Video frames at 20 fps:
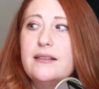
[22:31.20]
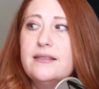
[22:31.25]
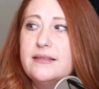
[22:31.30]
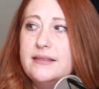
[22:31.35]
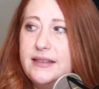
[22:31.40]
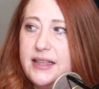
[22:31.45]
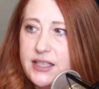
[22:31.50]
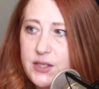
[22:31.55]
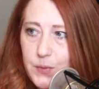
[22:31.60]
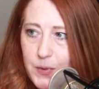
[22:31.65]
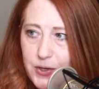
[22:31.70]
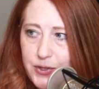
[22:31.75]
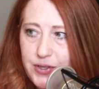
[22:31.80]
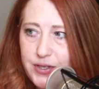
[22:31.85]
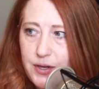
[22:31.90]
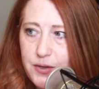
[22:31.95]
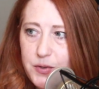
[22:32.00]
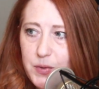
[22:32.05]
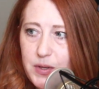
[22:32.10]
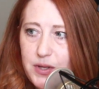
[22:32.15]
this
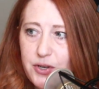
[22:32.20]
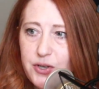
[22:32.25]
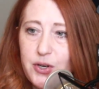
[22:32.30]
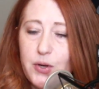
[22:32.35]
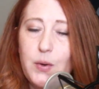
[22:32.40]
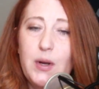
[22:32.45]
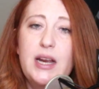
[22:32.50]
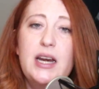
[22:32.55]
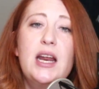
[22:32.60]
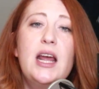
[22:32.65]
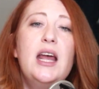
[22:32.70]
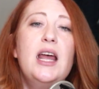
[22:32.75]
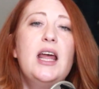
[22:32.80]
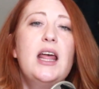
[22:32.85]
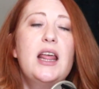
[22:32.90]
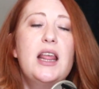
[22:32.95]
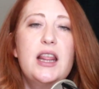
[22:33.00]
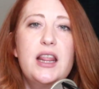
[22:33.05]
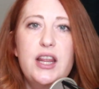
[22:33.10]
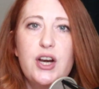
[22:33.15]
person knows what they're doing.
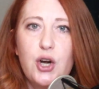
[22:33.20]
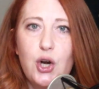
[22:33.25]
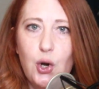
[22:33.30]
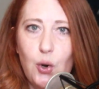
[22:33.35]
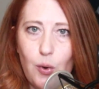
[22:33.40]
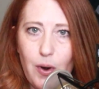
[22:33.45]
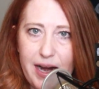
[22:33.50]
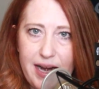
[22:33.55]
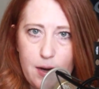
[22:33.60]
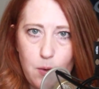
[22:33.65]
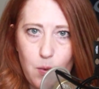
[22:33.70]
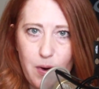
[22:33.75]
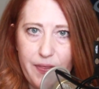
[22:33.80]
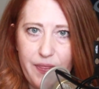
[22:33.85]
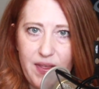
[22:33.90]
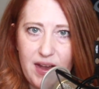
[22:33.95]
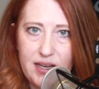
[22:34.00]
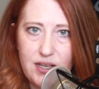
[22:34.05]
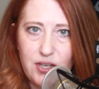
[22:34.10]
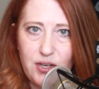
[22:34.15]
They're great at
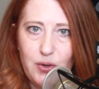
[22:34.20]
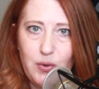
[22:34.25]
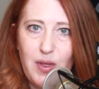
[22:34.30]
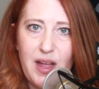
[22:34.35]
what they do.